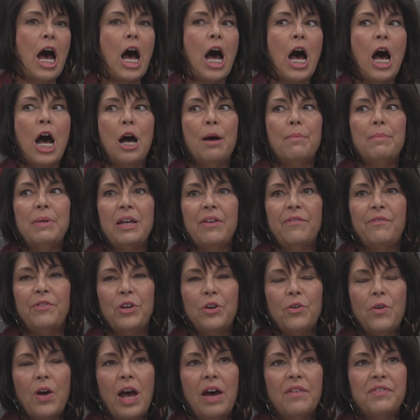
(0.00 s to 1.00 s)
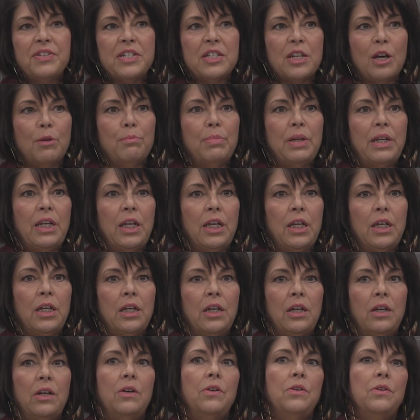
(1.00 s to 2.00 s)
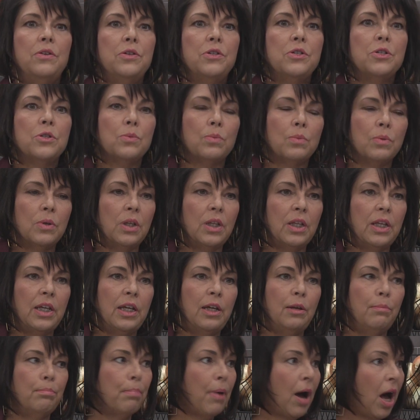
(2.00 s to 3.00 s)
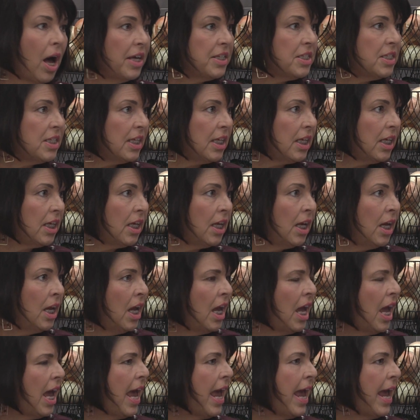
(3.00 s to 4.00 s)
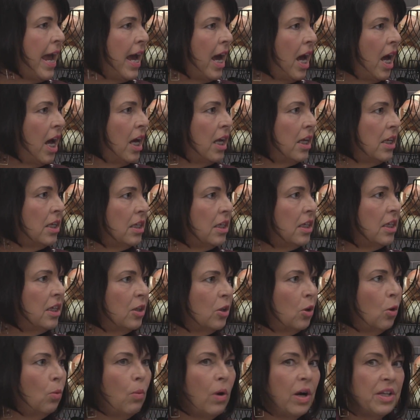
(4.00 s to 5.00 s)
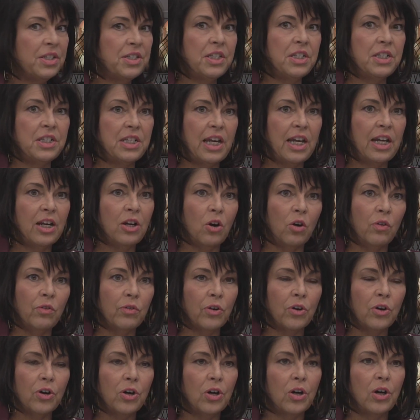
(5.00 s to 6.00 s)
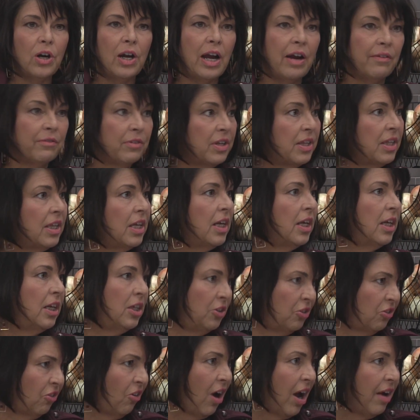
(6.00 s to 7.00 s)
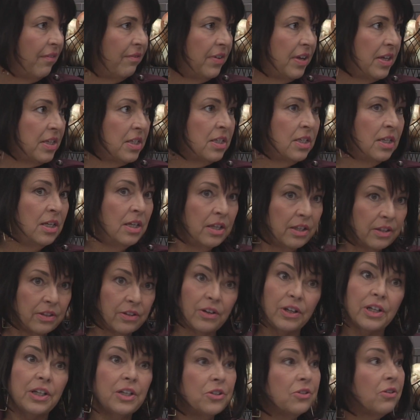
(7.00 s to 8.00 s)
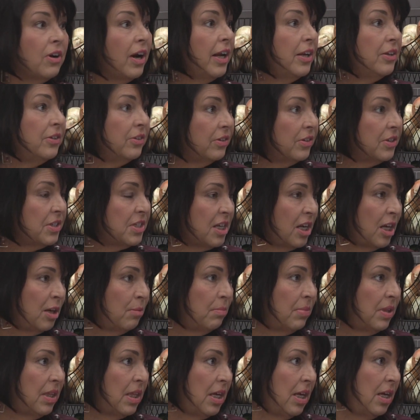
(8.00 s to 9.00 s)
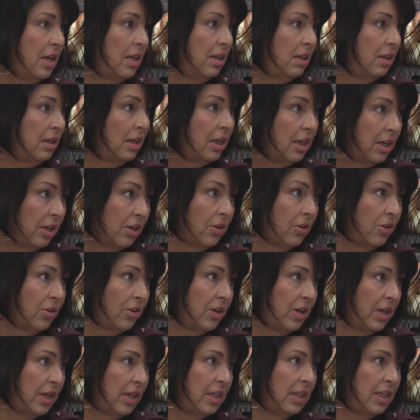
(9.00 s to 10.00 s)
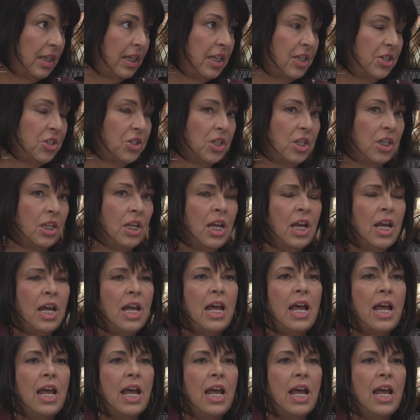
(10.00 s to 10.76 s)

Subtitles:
If you have somebody who's really bossy and wants to take over everything in your office, they're going to try and do the same thing here in the kitchen.